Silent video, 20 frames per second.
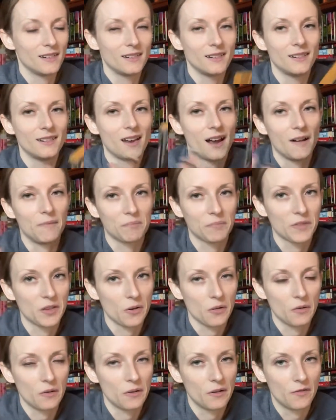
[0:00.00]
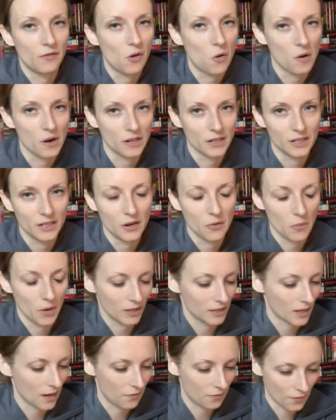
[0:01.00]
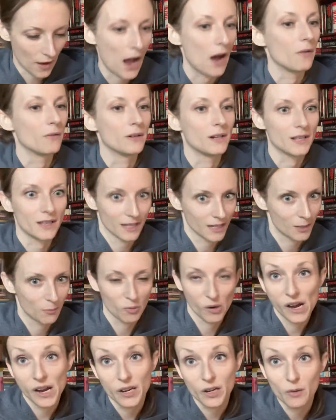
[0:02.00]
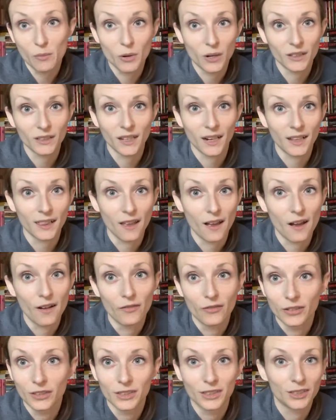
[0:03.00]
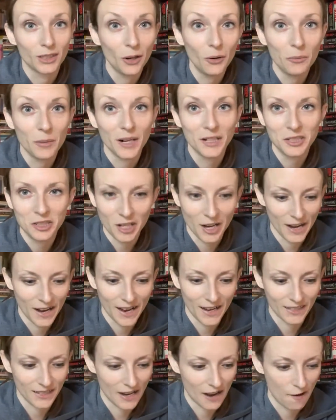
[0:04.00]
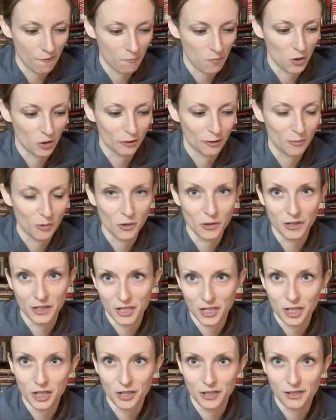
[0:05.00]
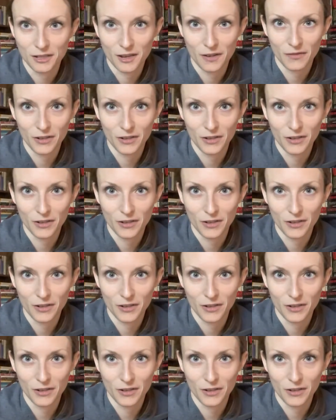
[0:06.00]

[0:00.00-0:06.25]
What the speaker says: yeah, so of course, you know, once I found this brand new book that I love so much, I had to have multiple editions of